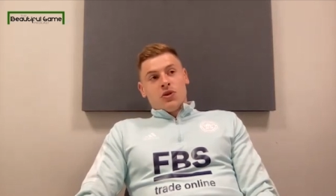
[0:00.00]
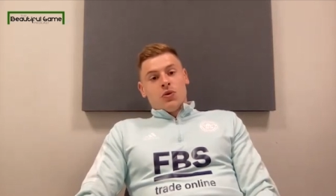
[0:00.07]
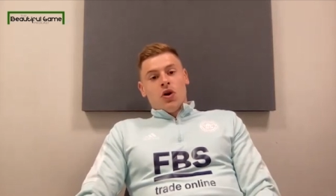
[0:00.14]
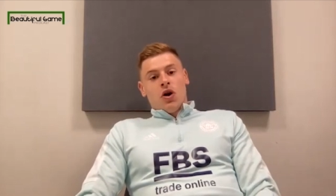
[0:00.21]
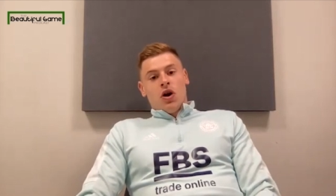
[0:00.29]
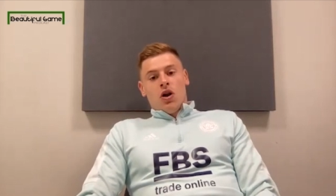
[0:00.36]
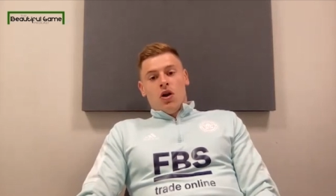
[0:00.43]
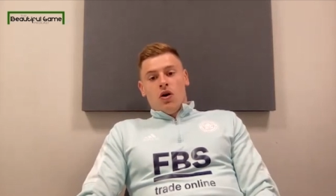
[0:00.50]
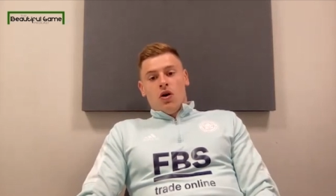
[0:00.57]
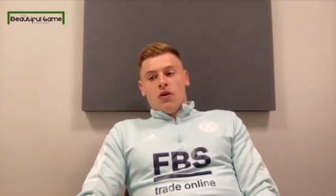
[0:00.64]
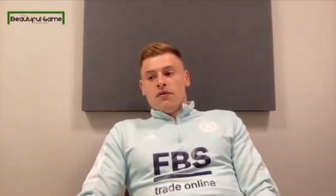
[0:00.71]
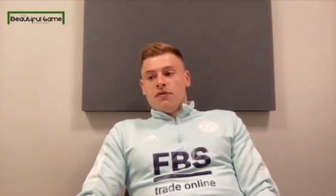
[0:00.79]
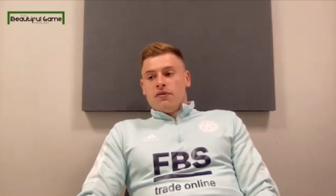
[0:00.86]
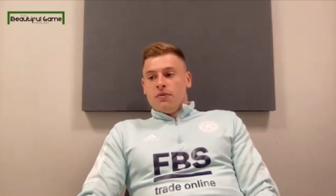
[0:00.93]
we've still got a
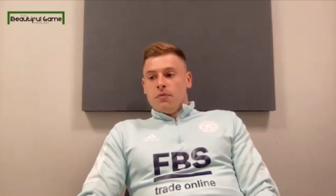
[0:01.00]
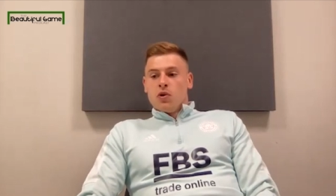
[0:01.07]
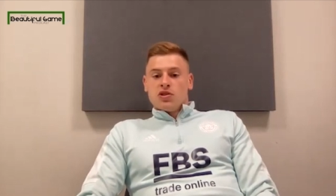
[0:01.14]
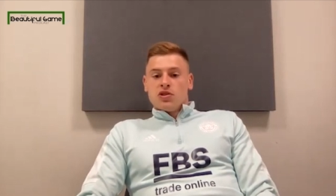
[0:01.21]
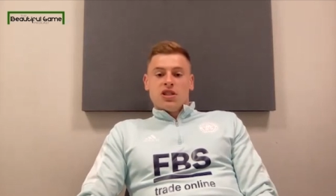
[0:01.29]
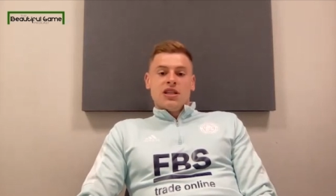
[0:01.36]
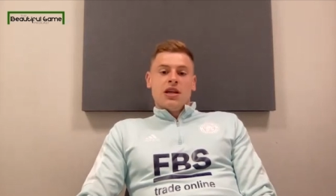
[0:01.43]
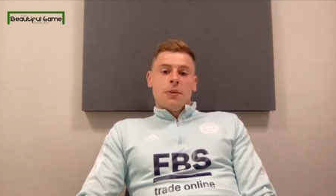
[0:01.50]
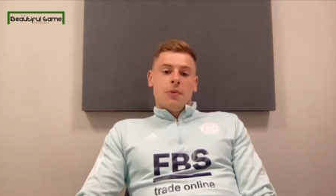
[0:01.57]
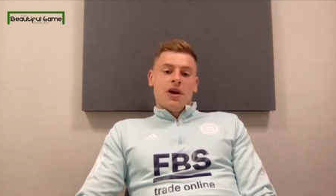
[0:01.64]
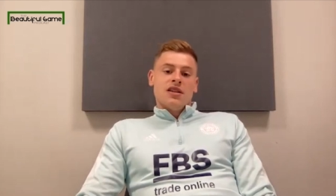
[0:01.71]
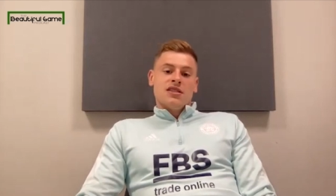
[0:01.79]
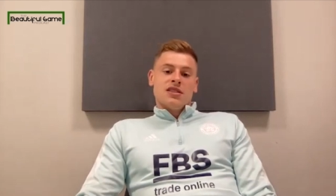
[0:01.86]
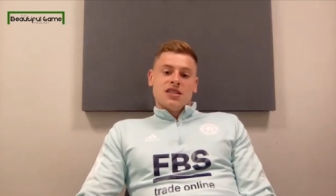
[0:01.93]
lot of more
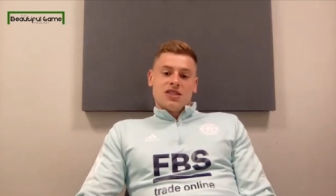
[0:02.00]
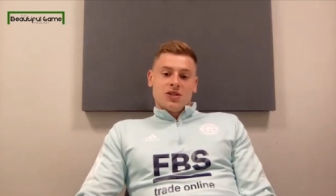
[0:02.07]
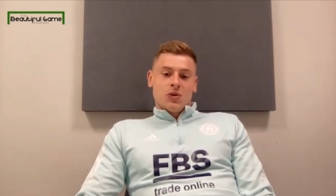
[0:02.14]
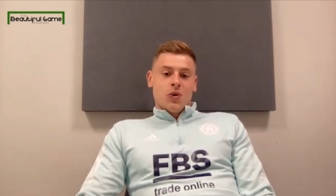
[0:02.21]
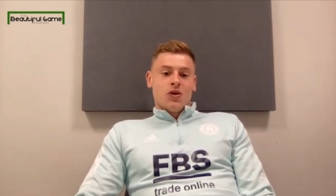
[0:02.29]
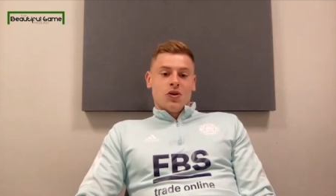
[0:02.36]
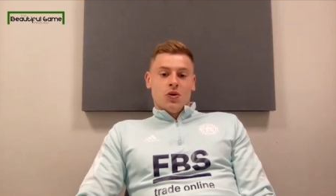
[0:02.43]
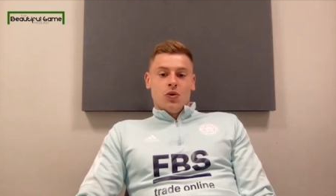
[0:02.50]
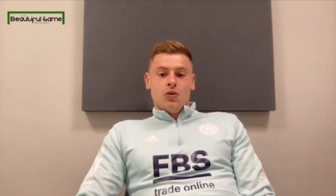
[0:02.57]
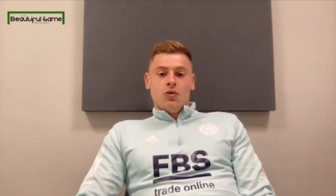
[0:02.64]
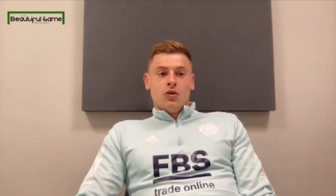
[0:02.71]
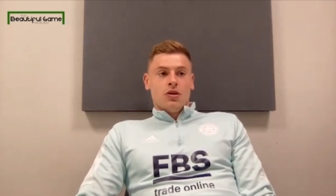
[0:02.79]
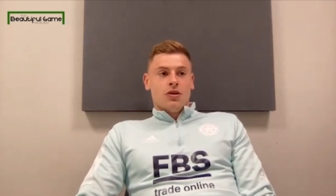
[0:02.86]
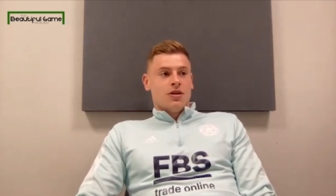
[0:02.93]
senior players in the squad
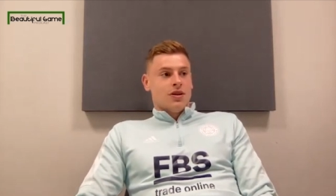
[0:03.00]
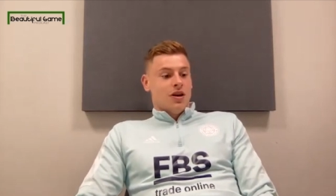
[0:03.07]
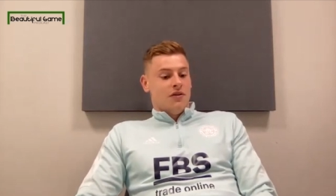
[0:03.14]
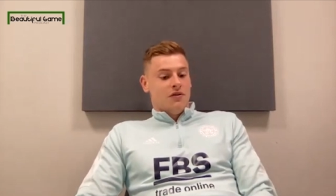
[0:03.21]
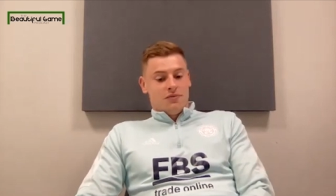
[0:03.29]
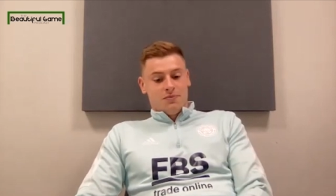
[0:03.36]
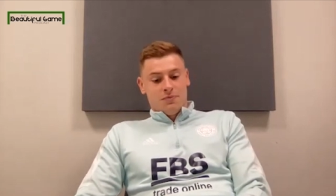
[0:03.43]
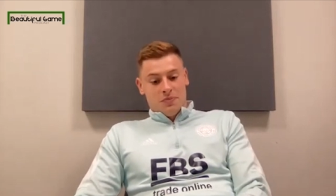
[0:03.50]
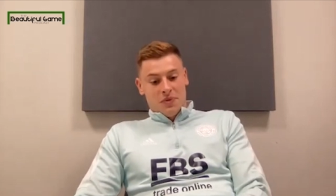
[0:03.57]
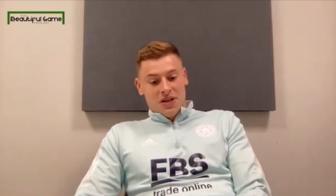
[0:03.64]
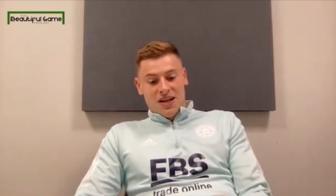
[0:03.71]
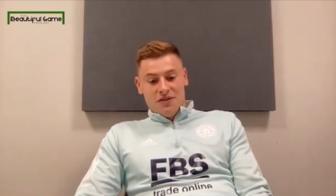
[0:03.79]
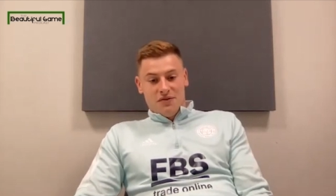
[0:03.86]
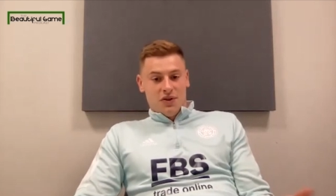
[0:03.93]
who have
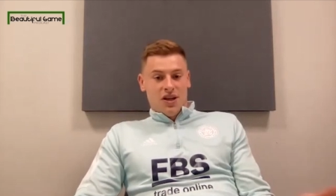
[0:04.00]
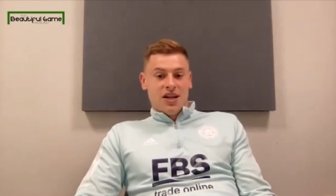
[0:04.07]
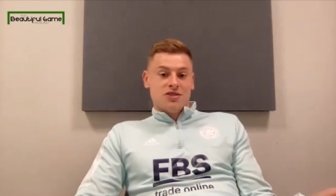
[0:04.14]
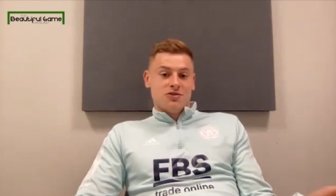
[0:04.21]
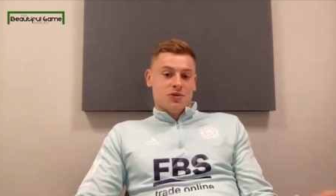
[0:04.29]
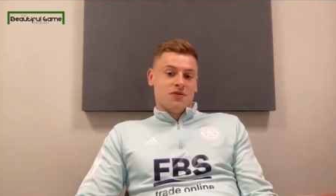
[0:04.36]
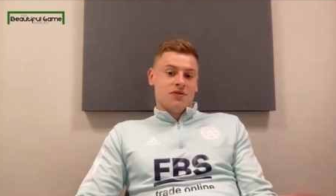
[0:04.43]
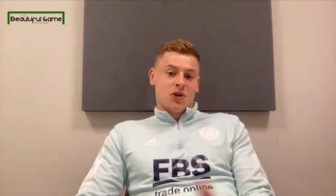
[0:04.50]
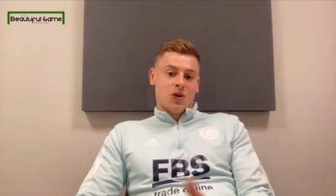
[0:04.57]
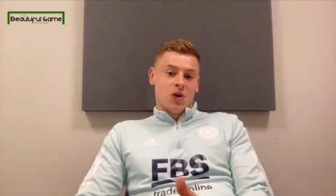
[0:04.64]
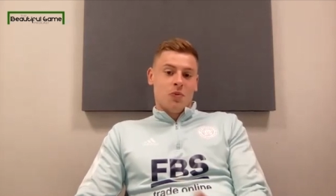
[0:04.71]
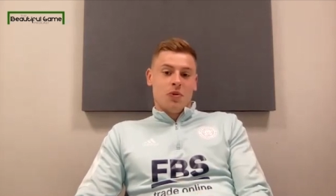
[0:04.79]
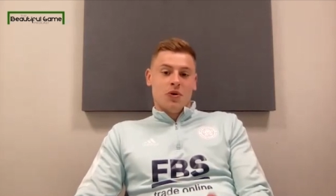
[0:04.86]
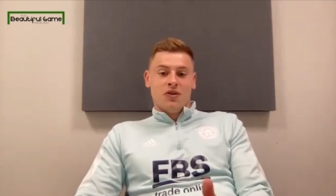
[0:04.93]
been here for the history of
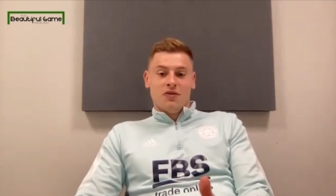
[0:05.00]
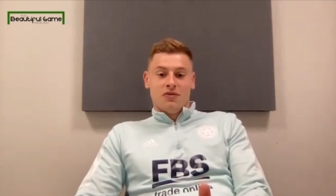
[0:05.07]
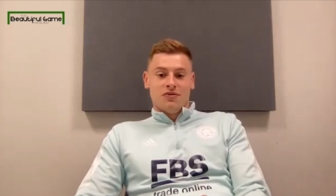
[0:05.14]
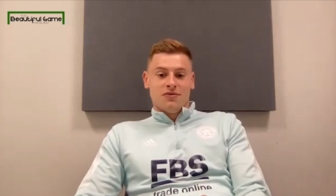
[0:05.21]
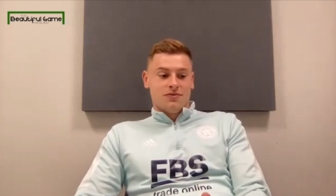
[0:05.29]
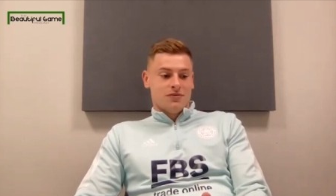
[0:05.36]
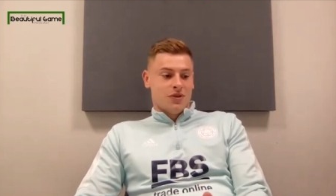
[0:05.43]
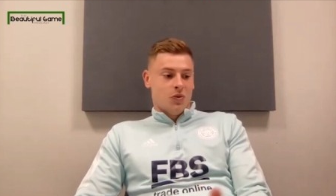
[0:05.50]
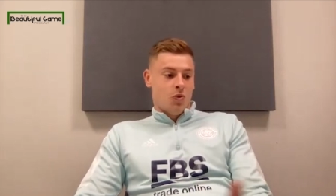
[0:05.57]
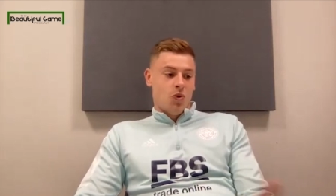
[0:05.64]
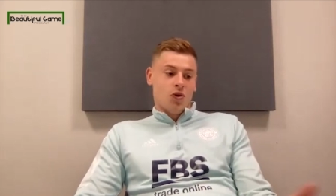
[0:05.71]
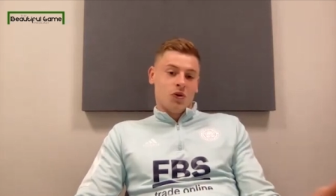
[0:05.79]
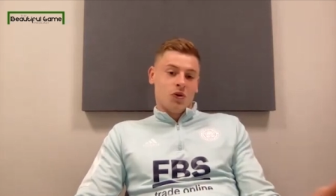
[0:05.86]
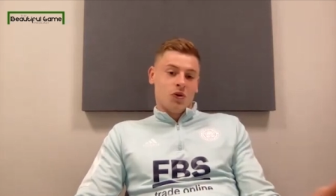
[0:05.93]
the club and have
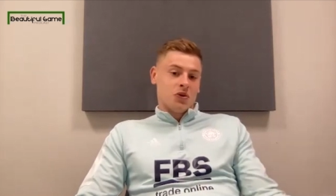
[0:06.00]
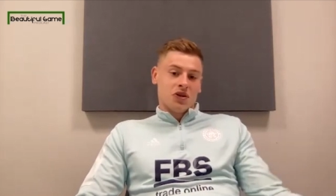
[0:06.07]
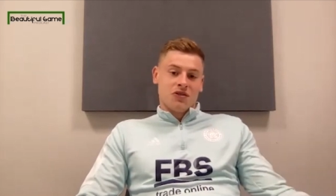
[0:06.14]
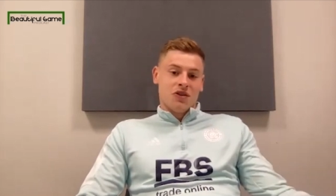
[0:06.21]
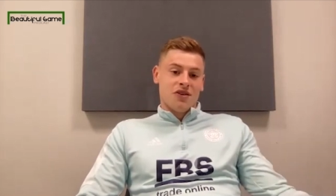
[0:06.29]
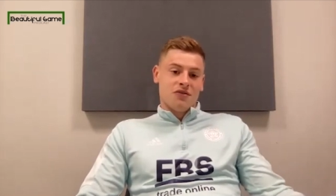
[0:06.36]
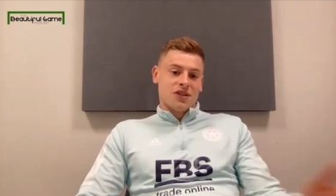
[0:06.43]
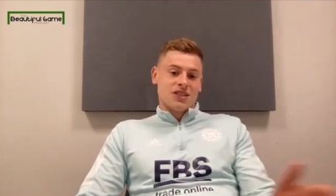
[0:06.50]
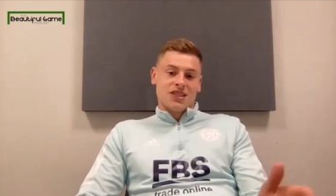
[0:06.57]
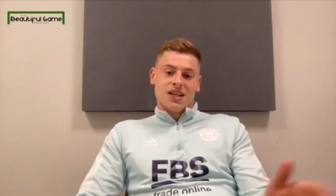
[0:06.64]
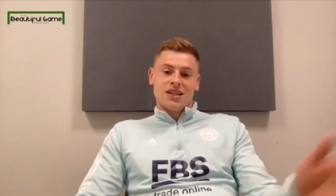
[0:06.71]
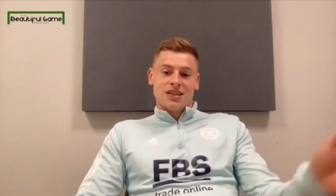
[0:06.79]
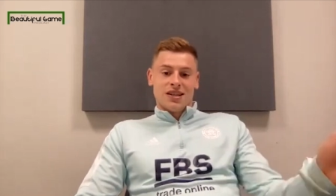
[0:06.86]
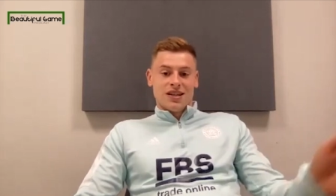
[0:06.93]
won all the great
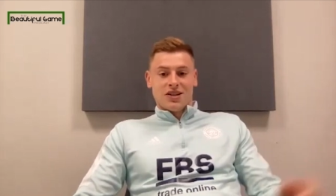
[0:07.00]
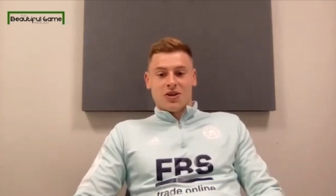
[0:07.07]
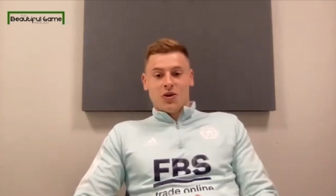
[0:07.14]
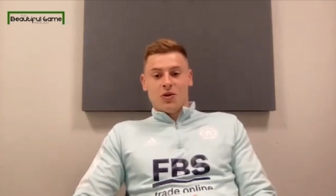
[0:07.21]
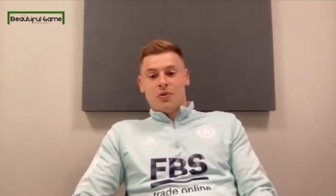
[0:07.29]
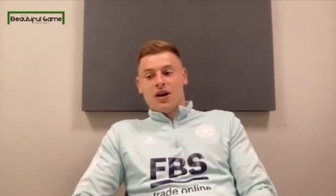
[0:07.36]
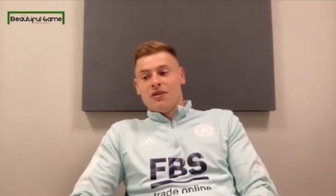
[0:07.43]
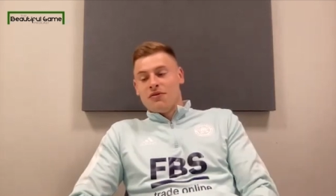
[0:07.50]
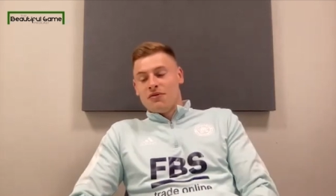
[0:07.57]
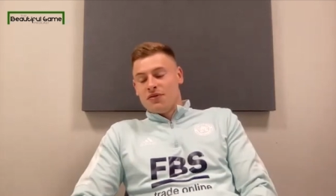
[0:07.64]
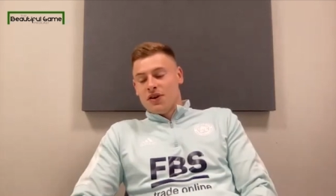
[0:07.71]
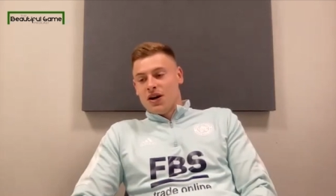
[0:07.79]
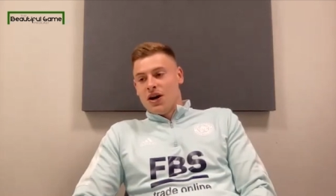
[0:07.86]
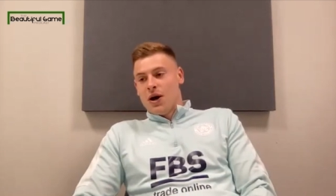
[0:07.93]
things that, that the club have.